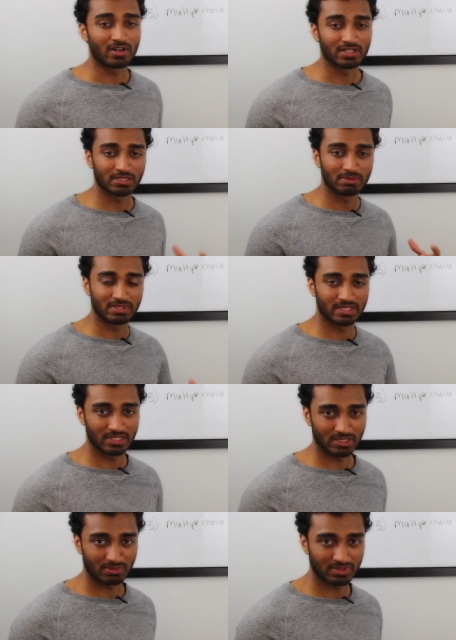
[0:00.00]
concepts and
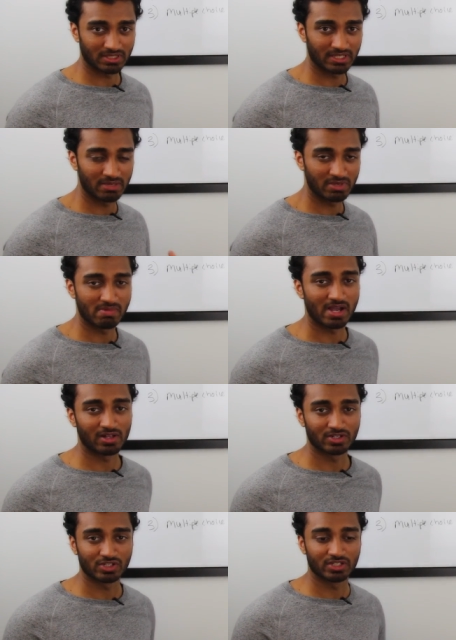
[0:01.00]
systems that the AP
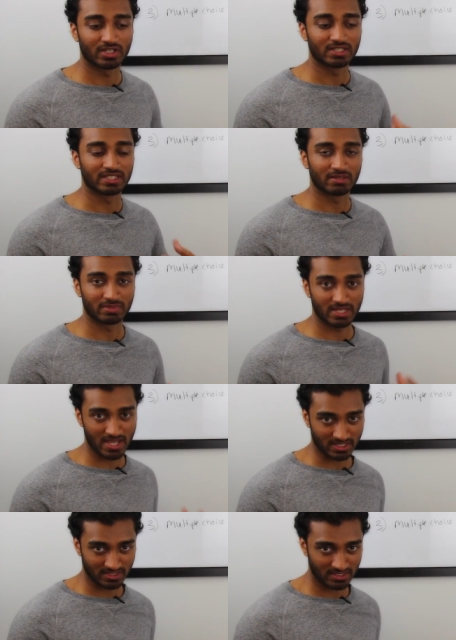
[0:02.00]
Biology exam
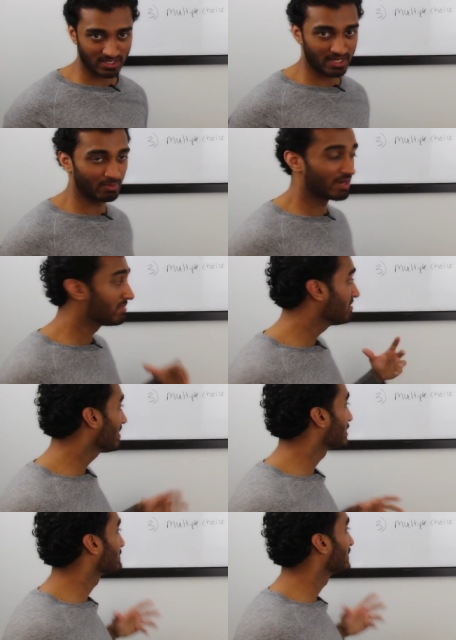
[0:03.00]
tests. And what I mean
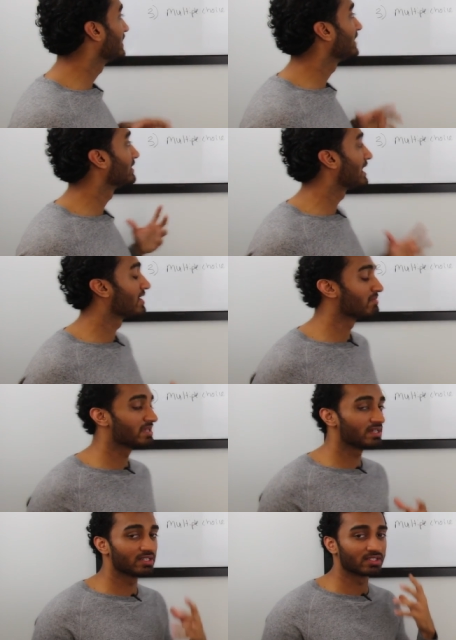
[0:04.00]
by explain it out loud, I
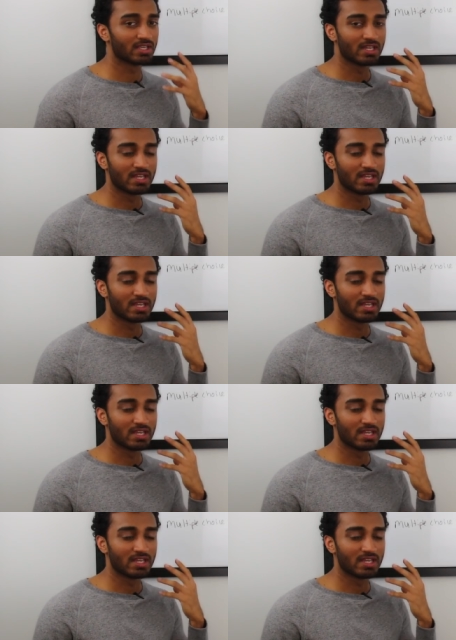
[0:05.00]
mean is